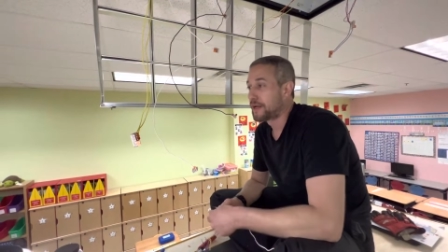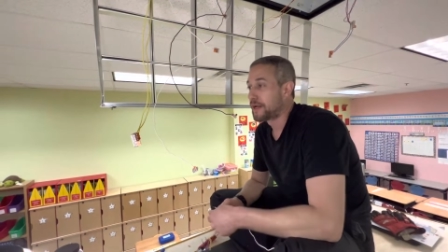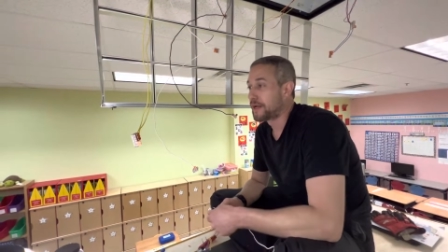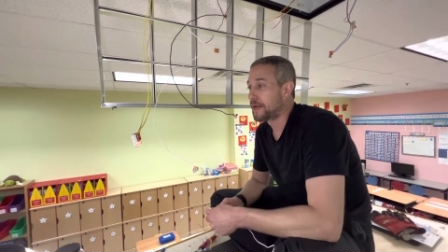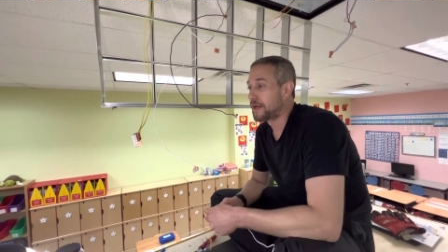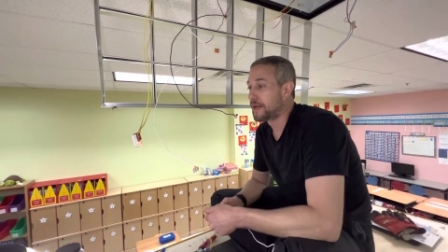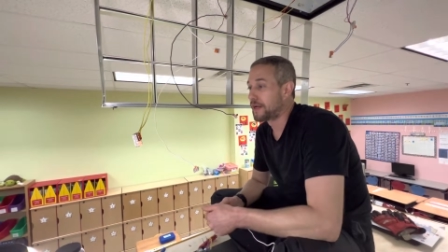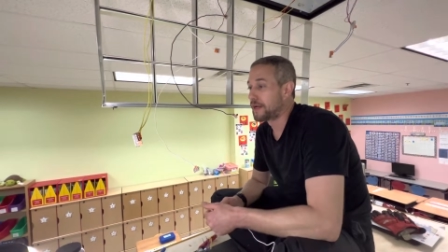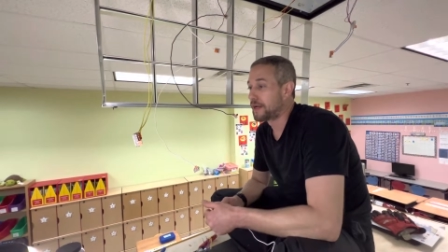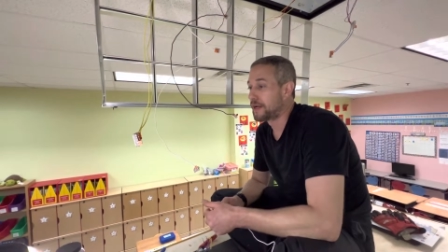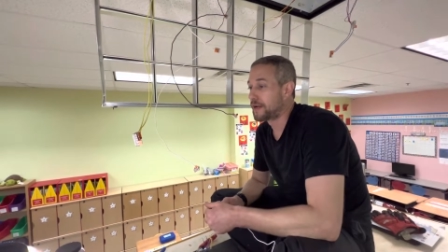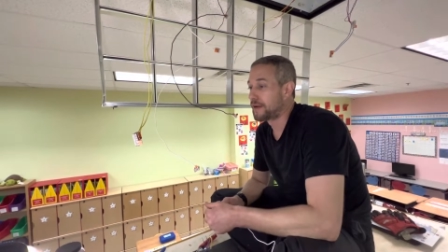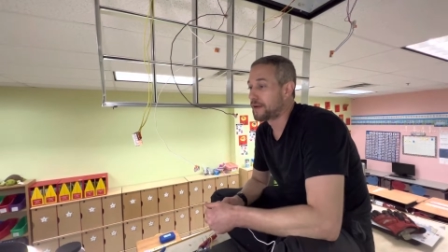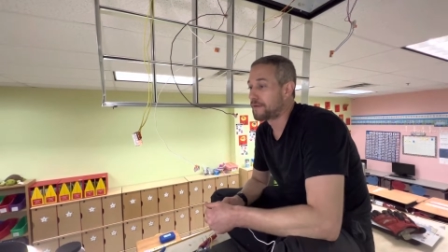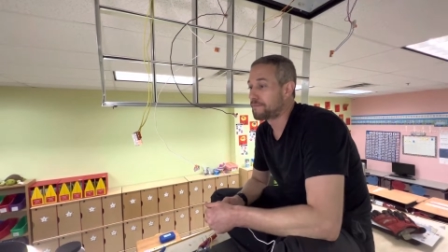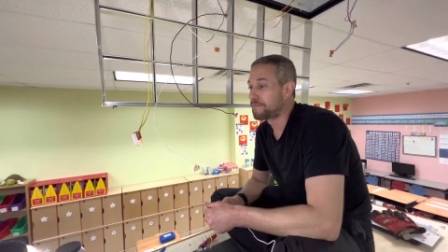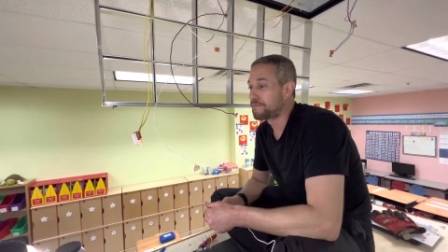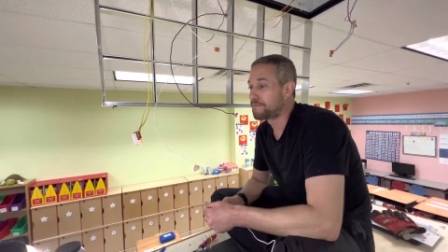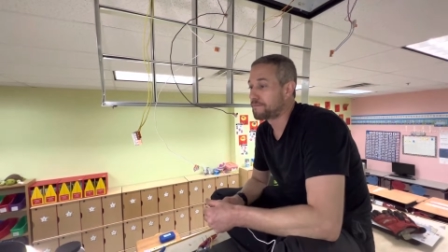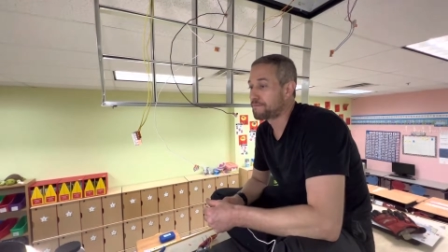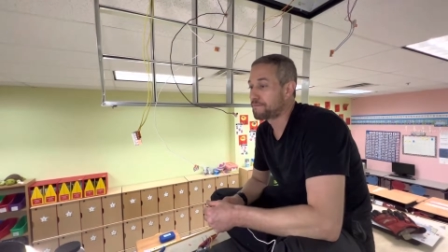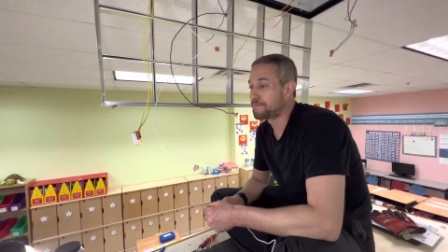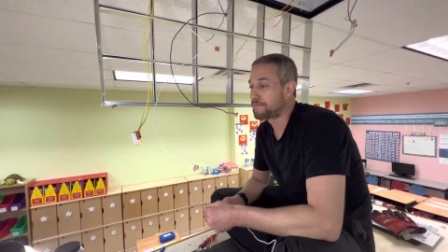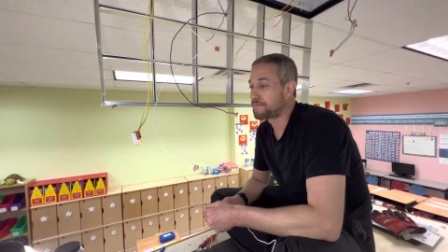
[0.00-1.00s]

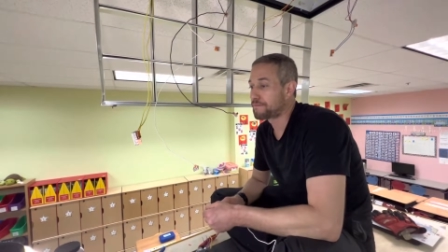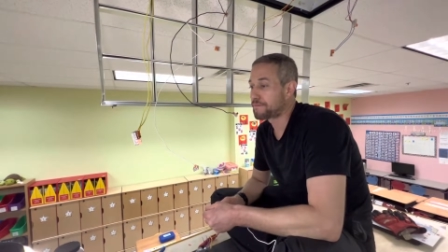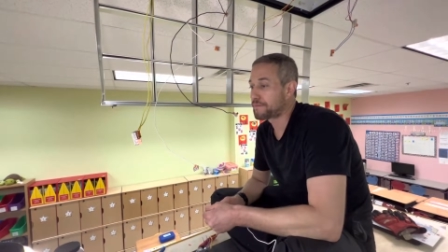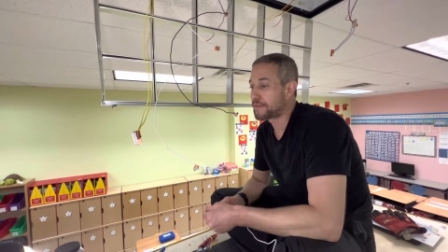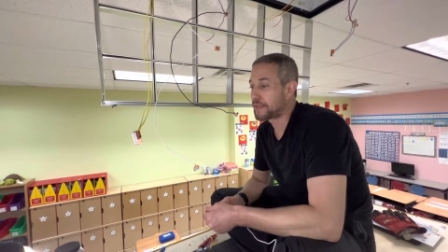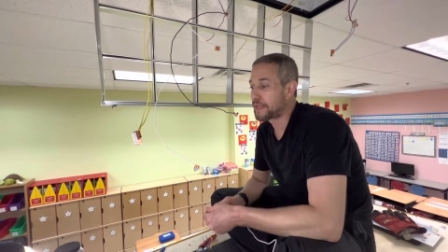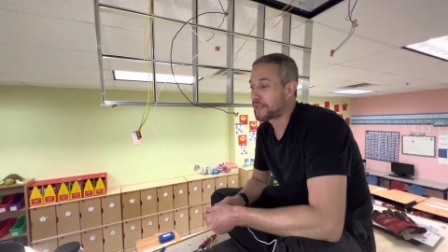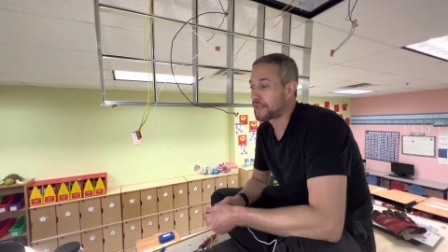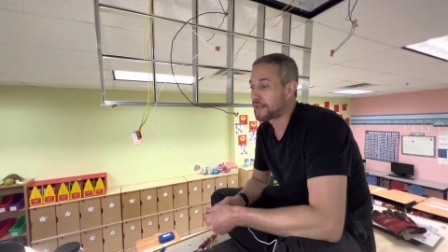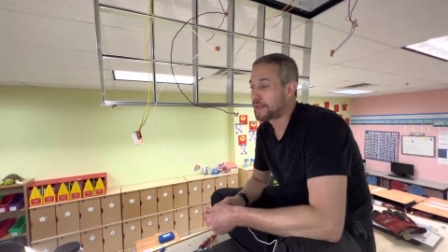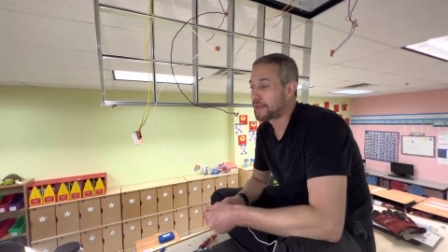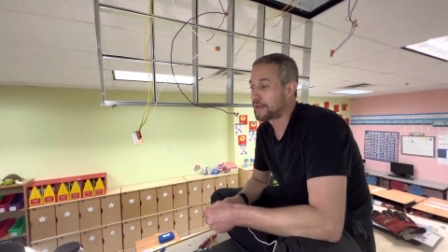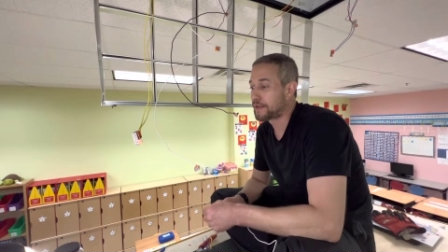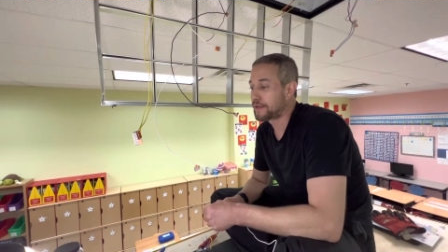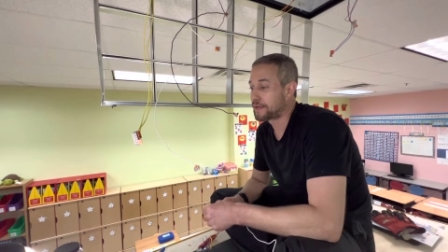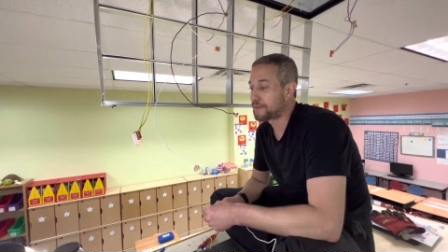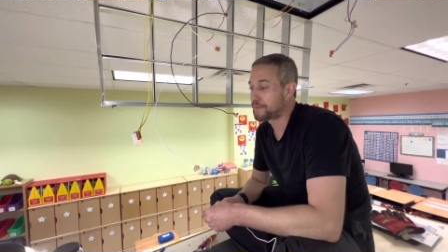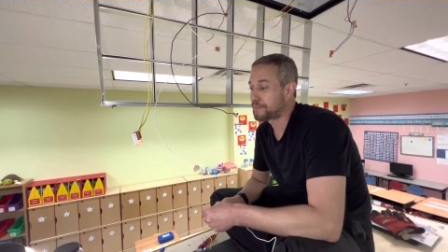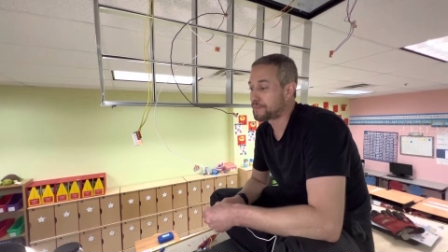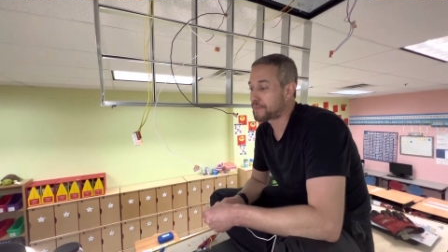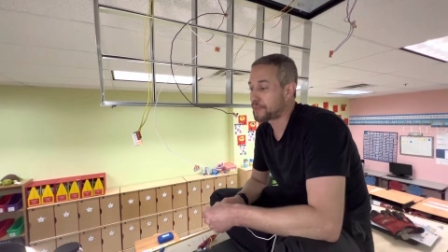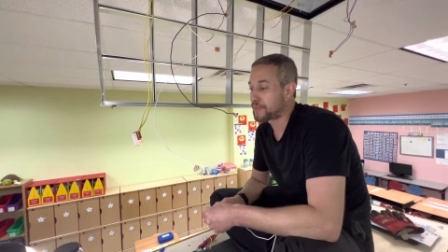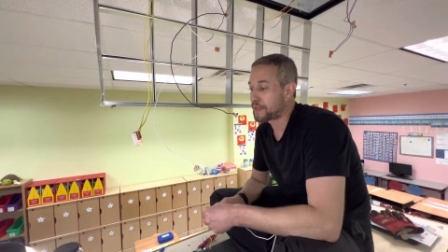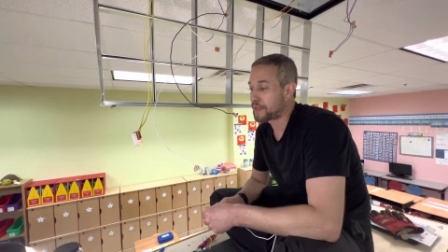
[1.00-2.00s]
and um,
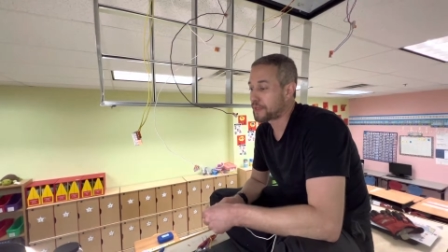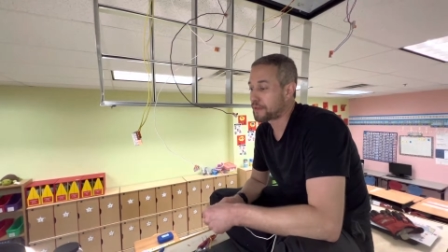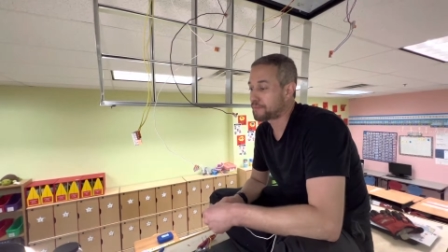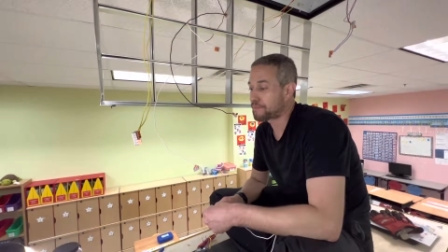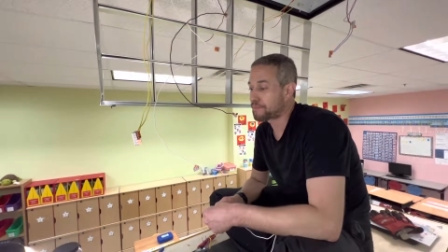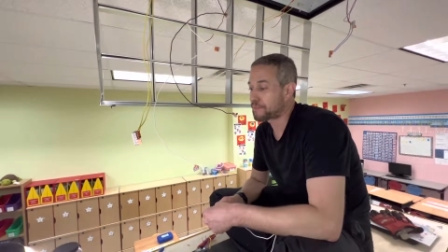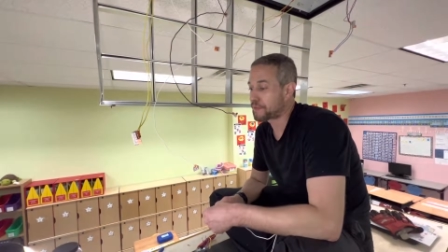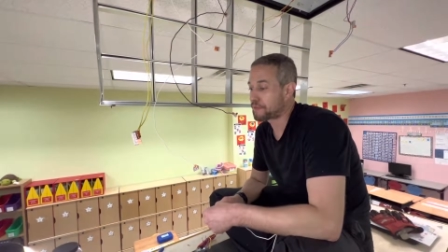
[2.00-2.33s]
uh,